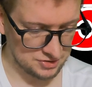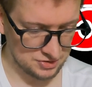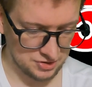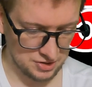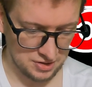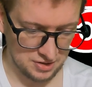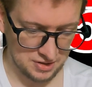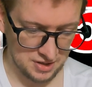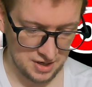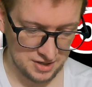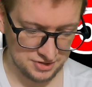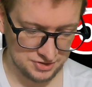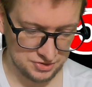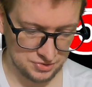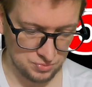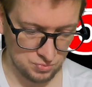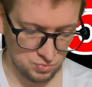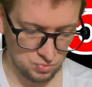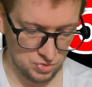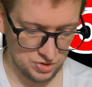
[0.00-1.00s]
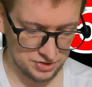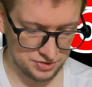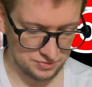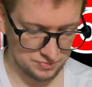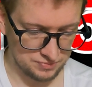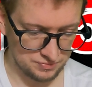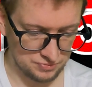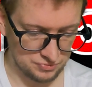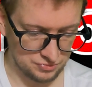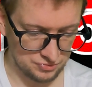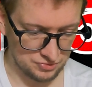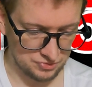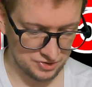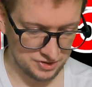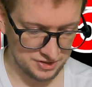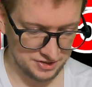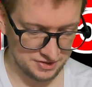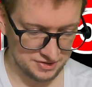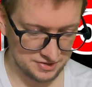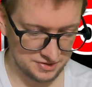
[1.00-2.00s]
the last one,
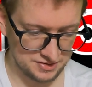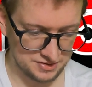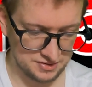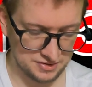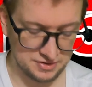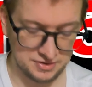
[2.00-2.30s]
right?